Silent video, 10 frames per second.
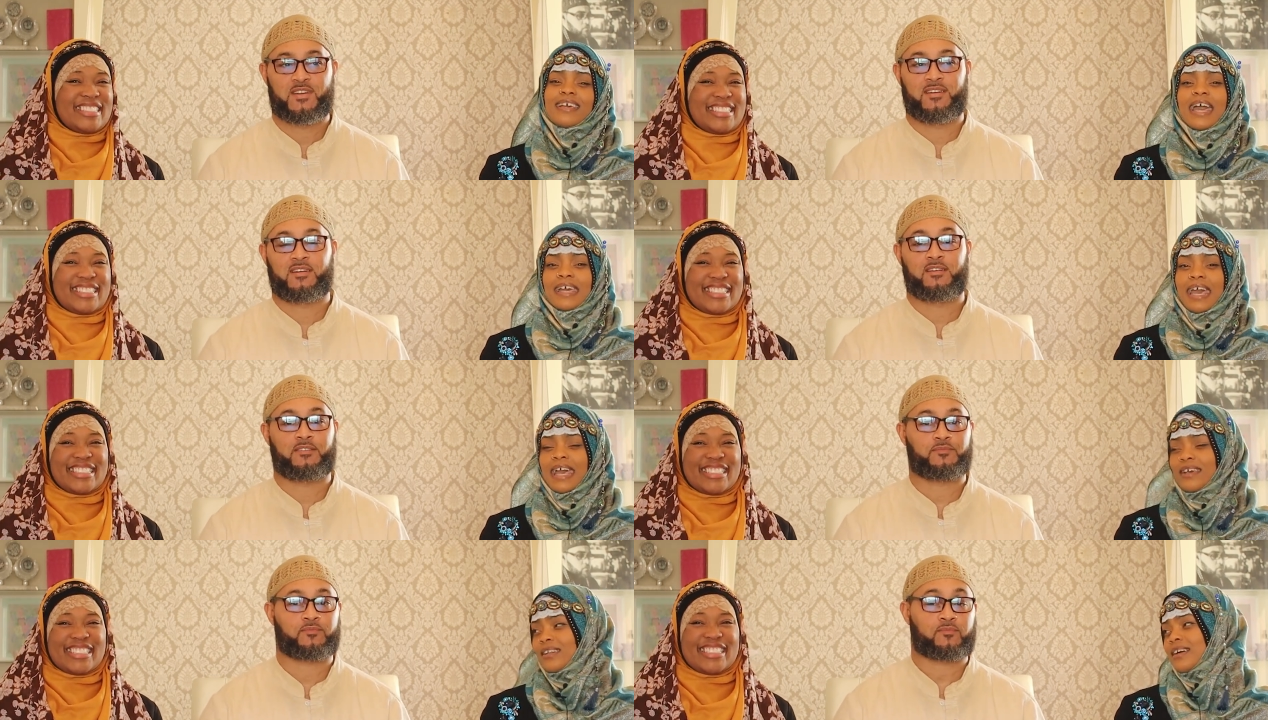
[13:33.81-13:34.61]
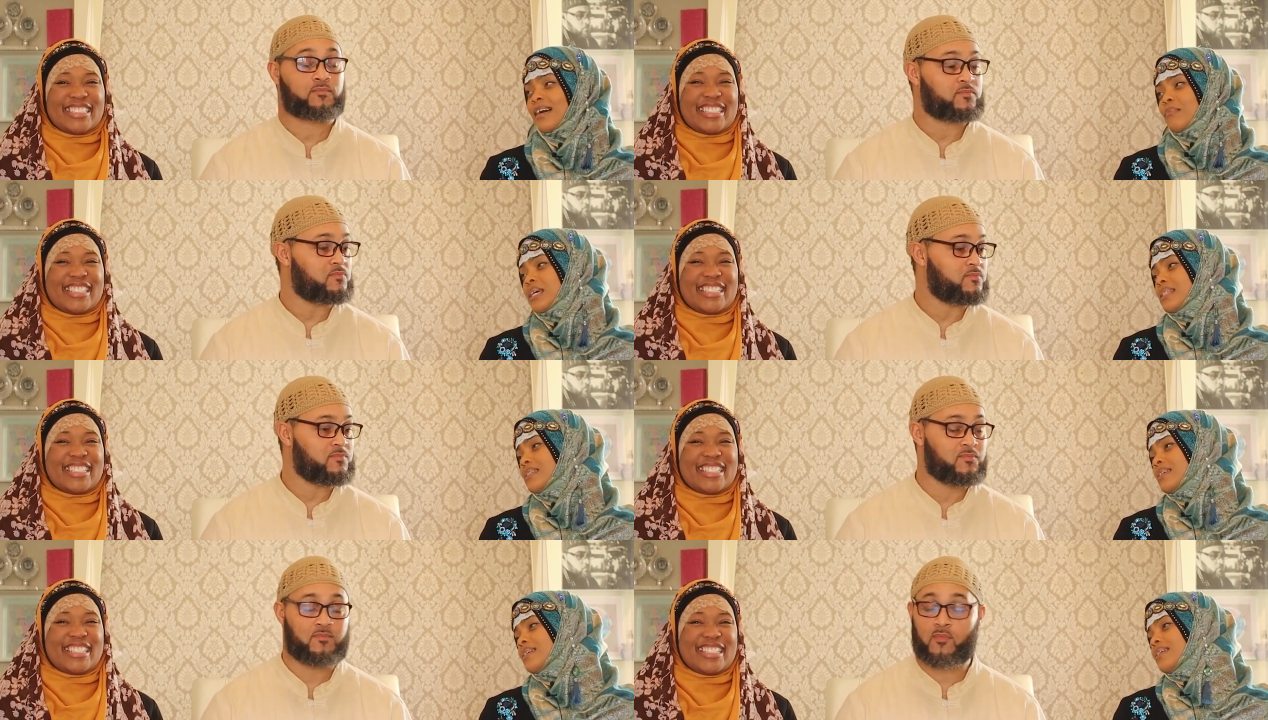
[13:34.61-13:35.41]
Speaker 1: gang in the
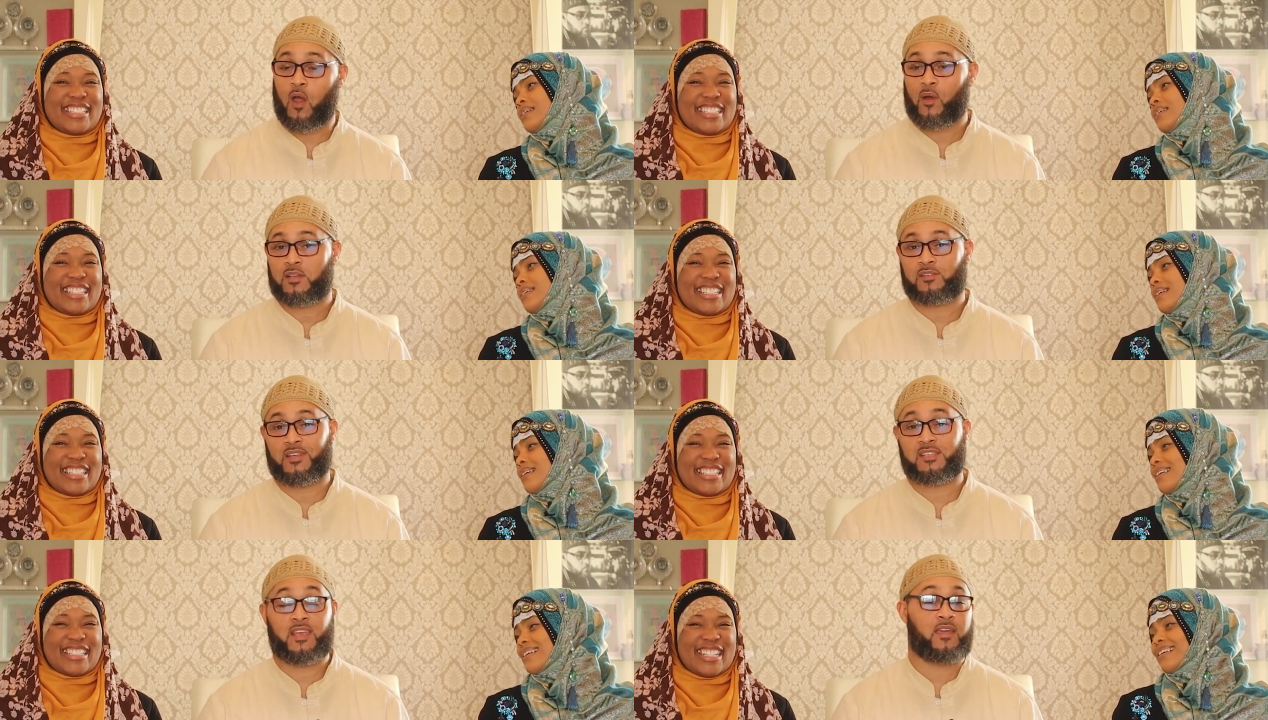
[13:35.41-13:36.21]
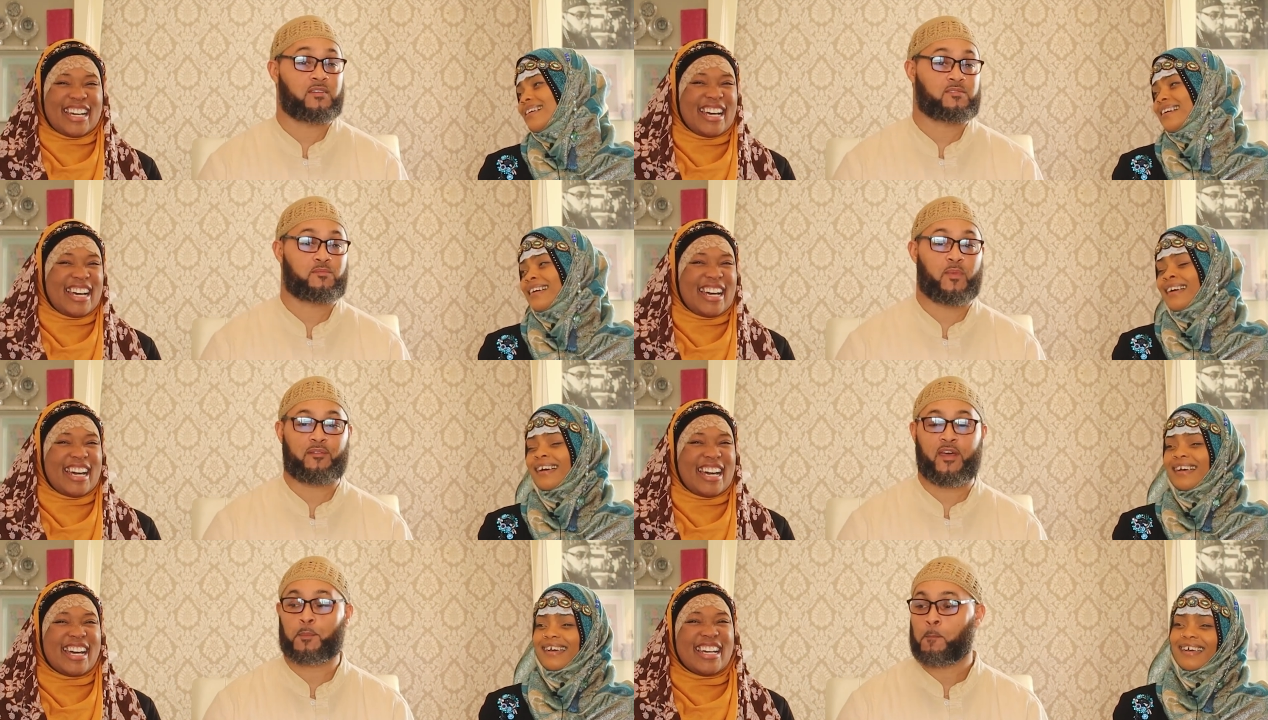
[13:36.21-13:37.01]
comments.
Speaker 2: All right, so that's it. Yeah.
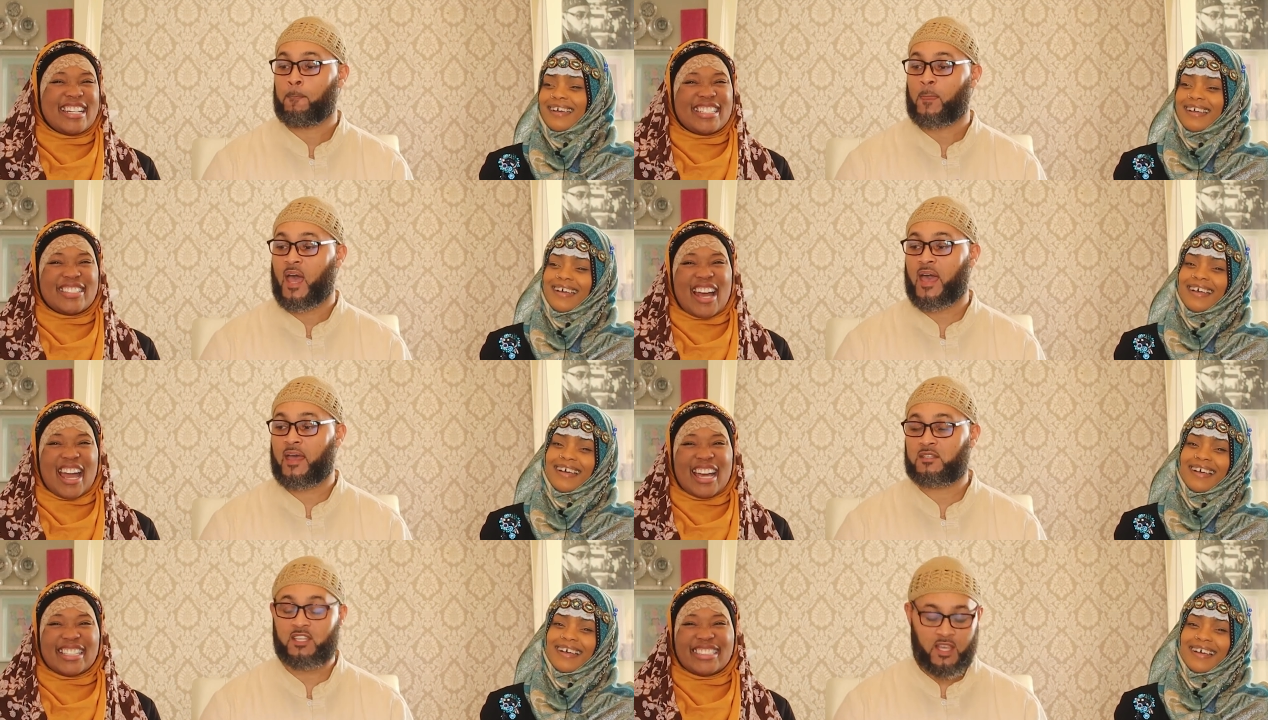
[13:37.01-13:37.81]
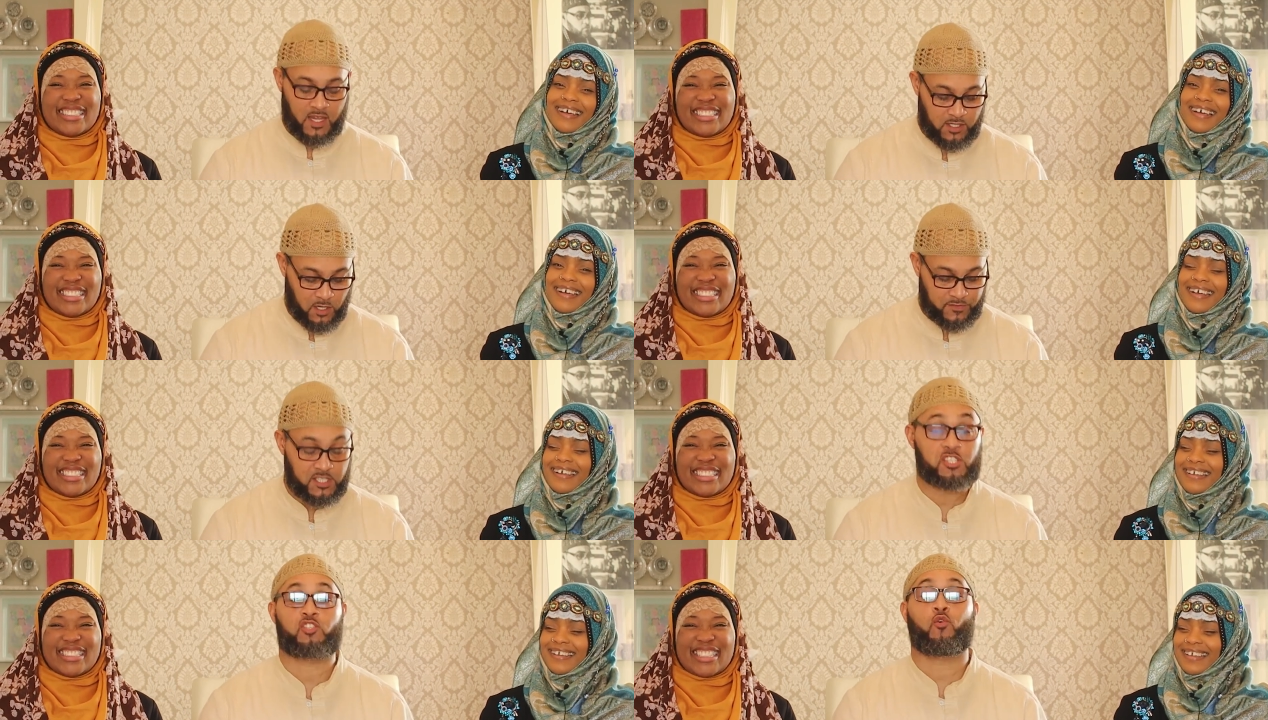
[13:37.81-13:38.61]
At the end of
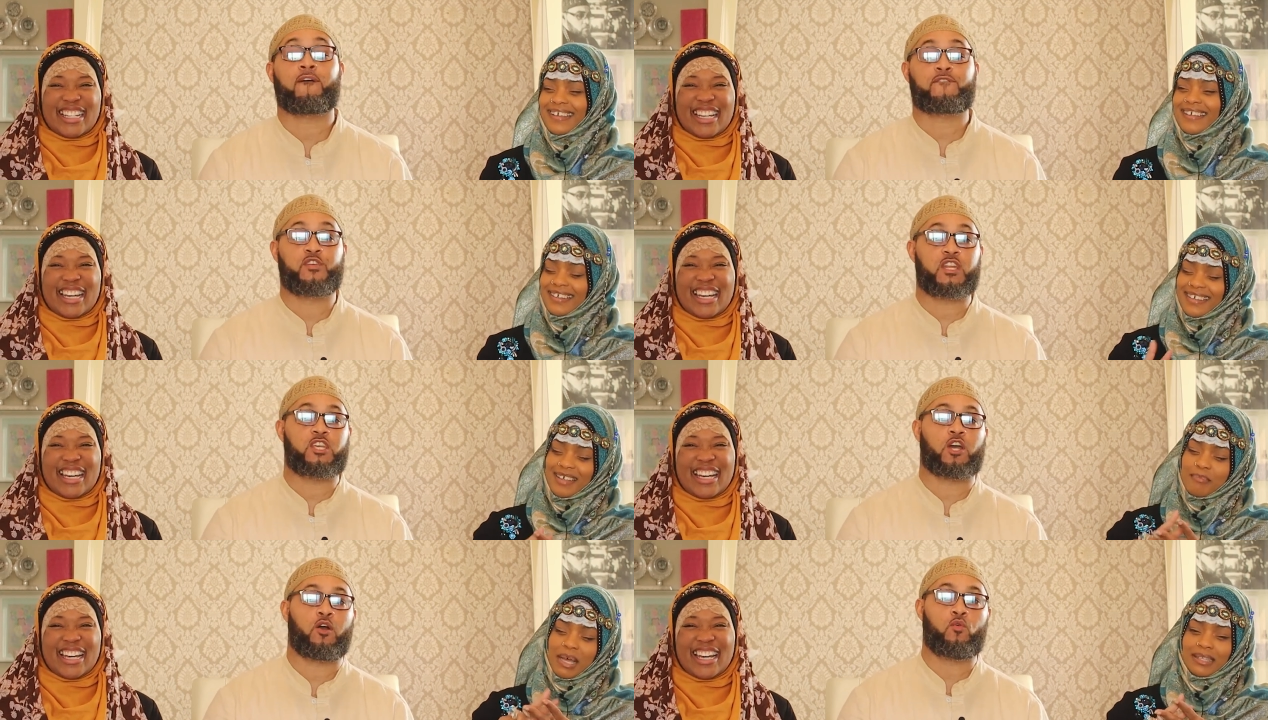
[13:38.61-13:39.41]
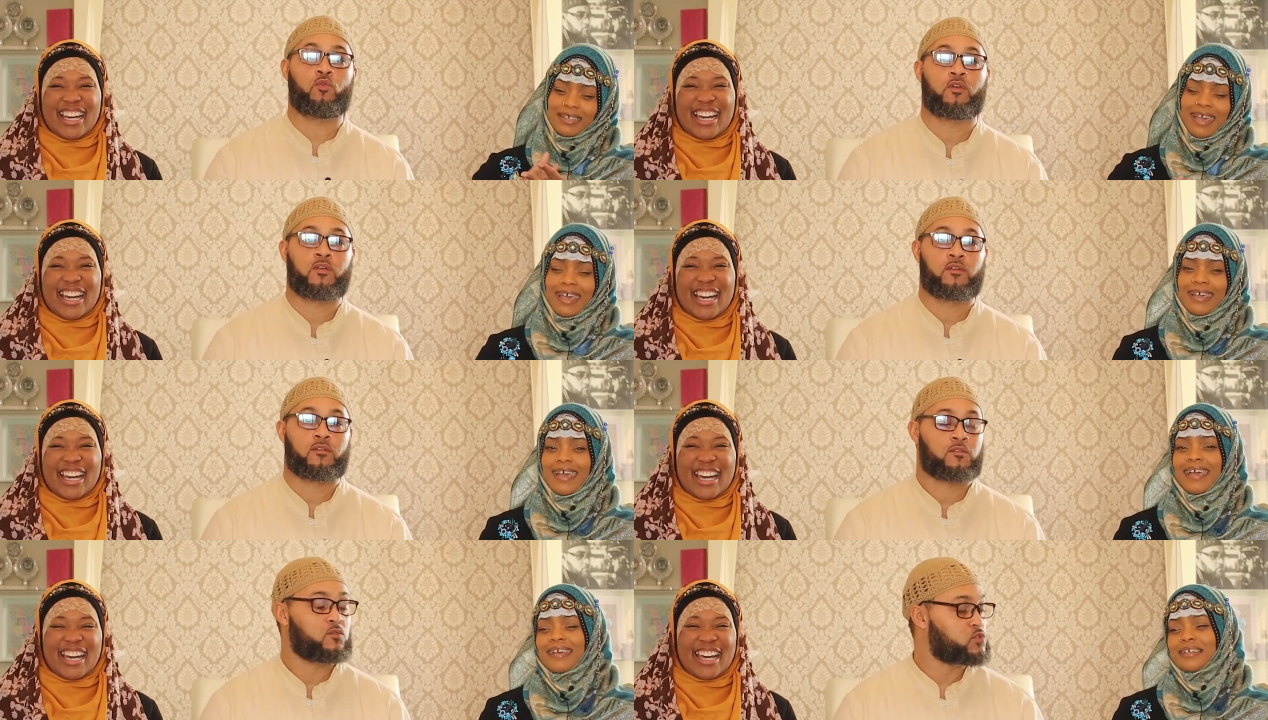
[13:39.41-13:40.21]
this short video, what
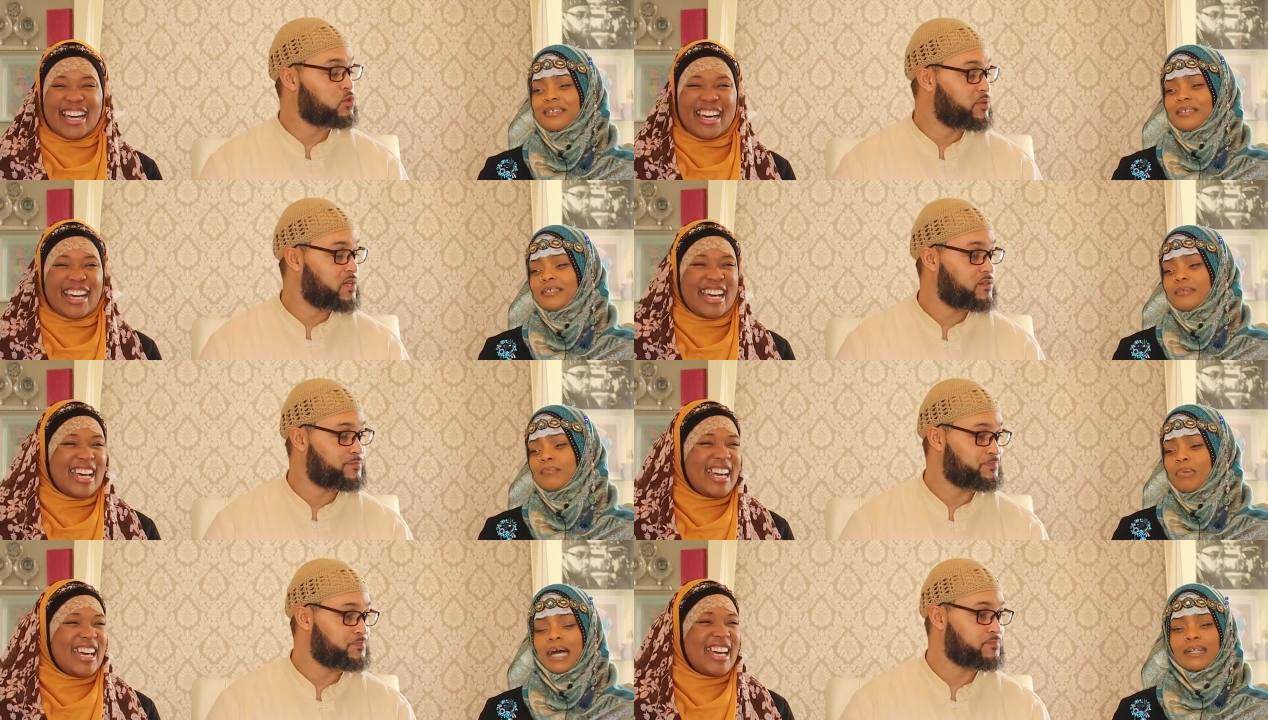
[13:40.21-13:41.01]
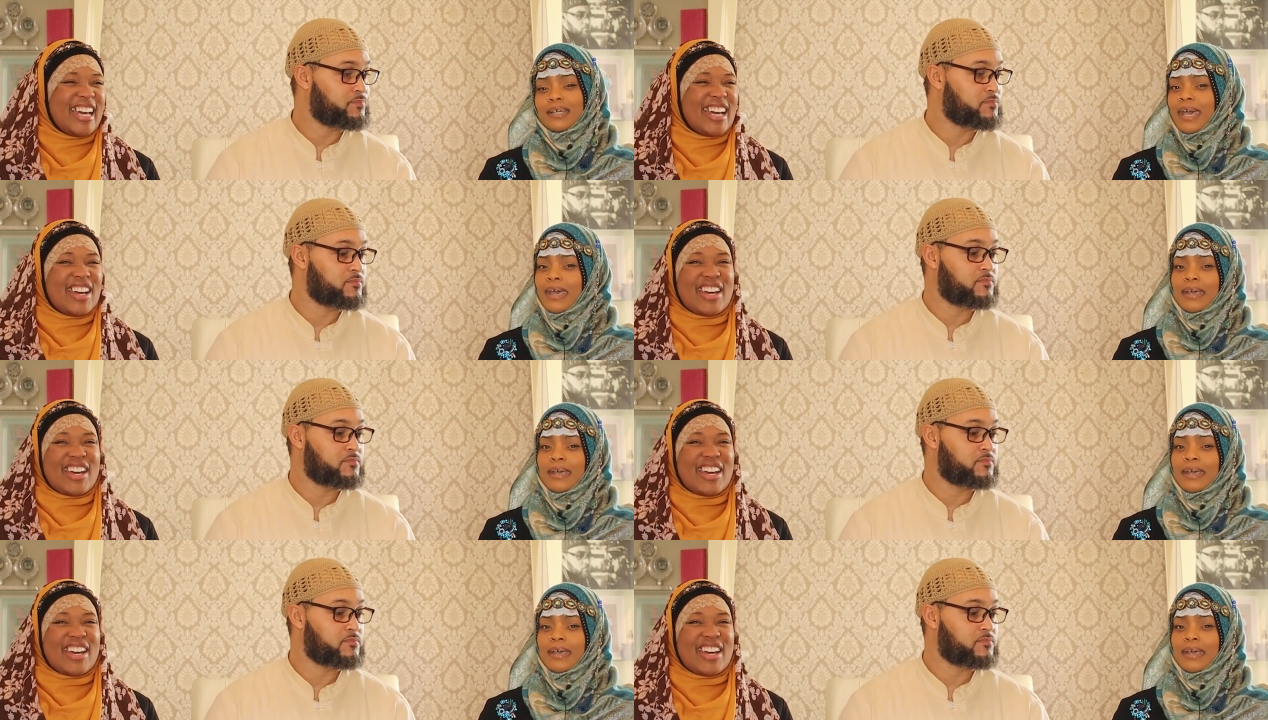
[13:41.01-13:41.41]
you want to put in there?
Speaker 1: Polygang